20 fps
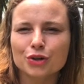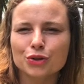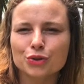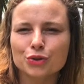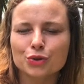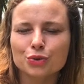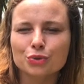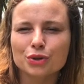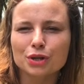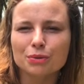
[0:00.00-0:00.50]

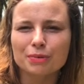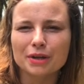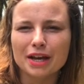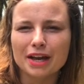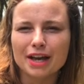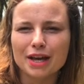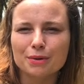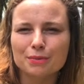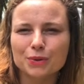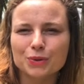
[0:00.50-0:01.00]
you will be
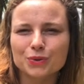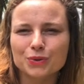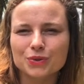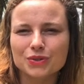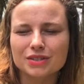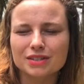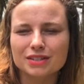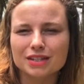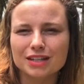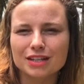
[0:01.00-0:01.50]
able to
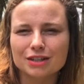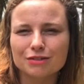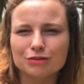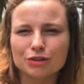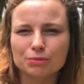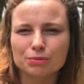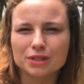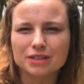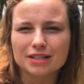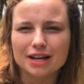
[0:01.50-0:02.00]
see
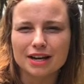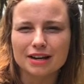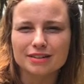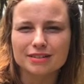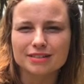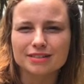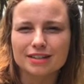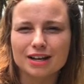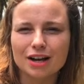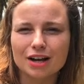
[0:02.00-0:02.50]
from this higher
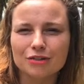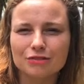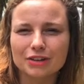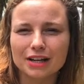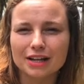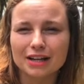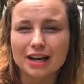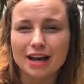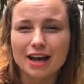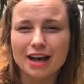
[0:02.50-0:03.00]
self,
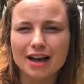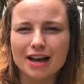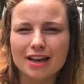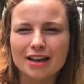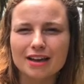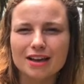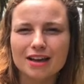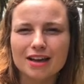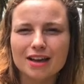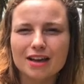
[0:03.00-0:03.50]
like,
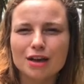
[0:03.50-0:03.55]
hey,